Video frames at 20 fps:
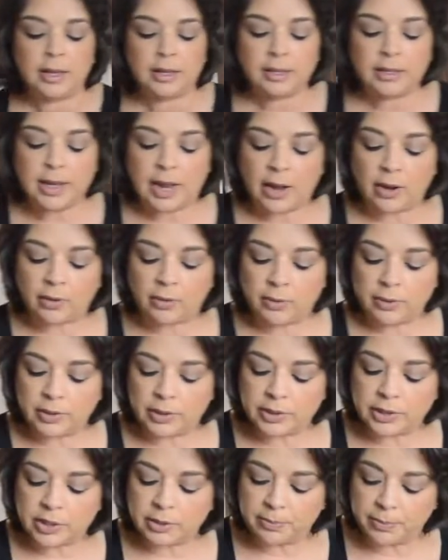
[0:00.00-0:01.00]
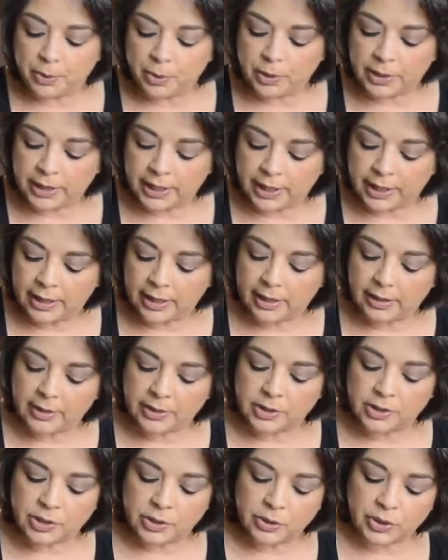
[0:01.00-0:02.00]
Now, tabbouleh,
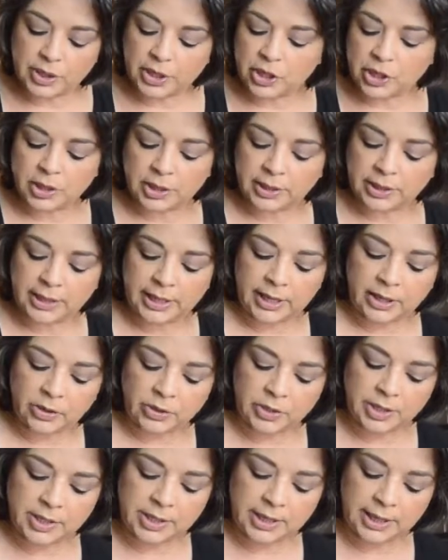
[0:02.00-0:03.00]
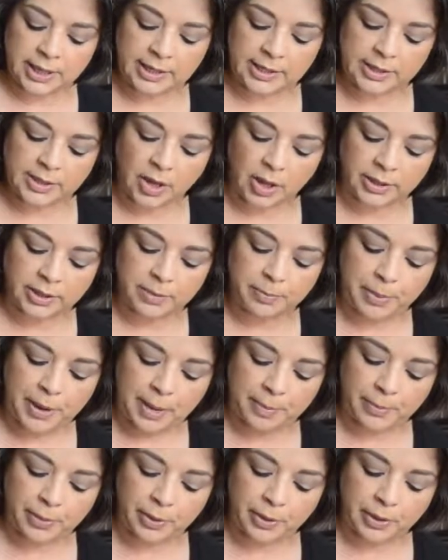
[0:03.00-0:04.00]
traditionally, you just need salt and
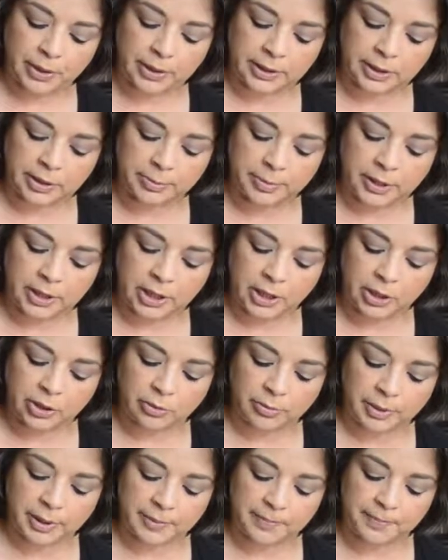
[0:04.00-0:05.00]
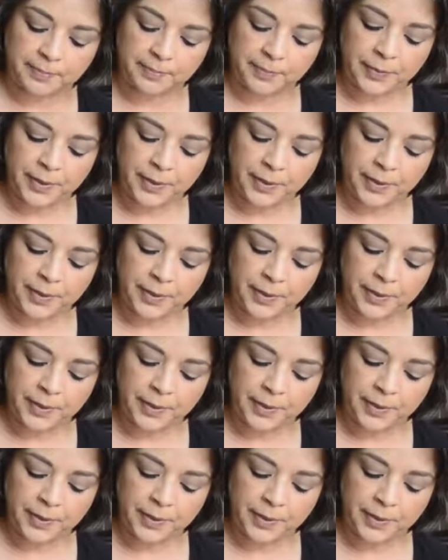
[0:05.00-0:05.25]
pepper, a little bit of cumin.